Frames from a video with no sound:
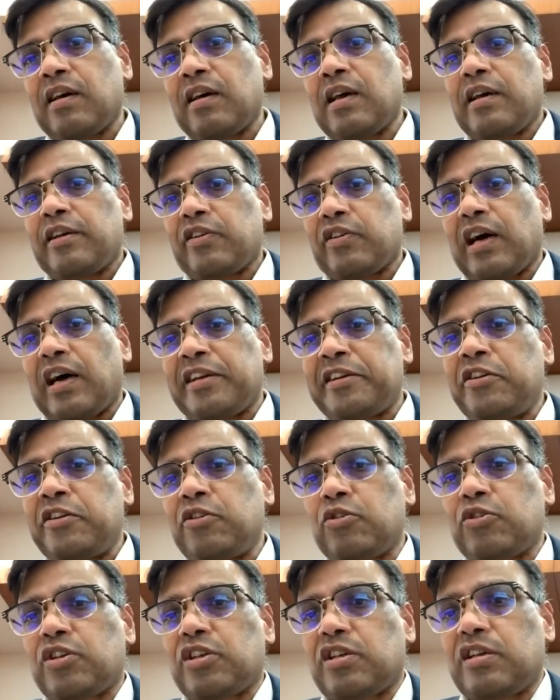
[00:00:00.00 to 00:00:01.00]
the
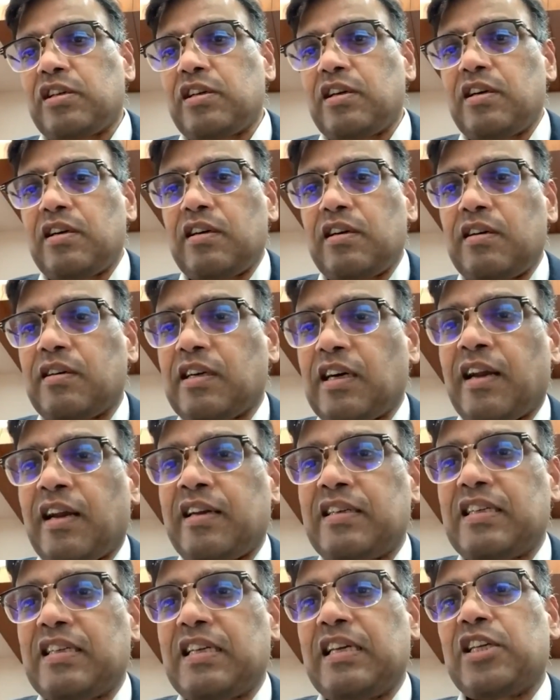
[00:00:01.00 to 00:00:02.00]
unused
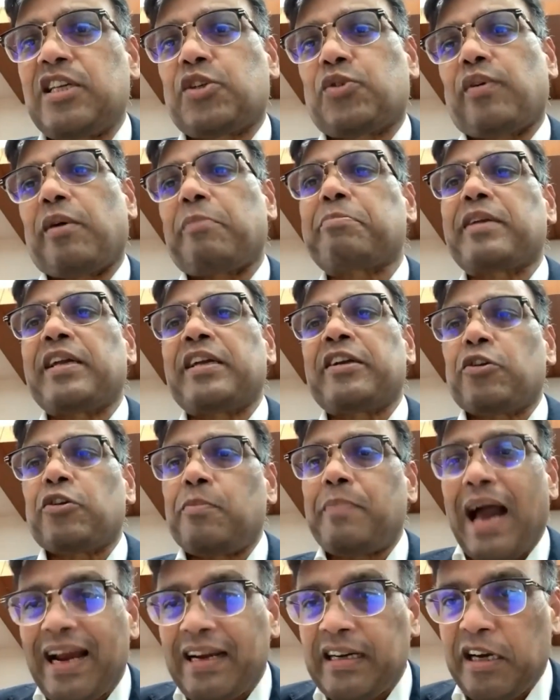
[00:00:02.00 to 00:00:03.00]
currency is swept into
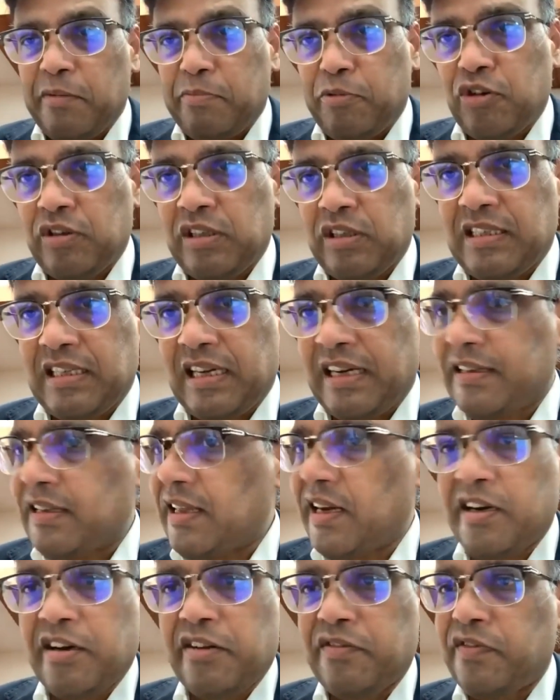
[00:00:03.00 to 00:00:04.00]
bank deposits at
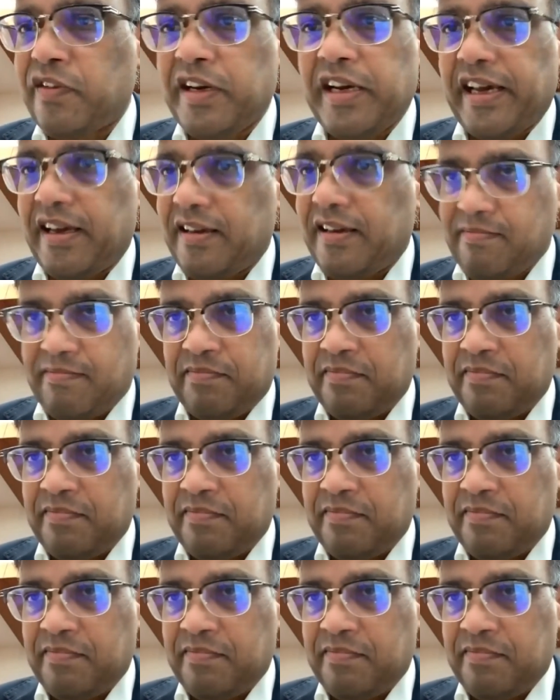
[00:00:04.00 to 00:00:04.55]
the end of the day.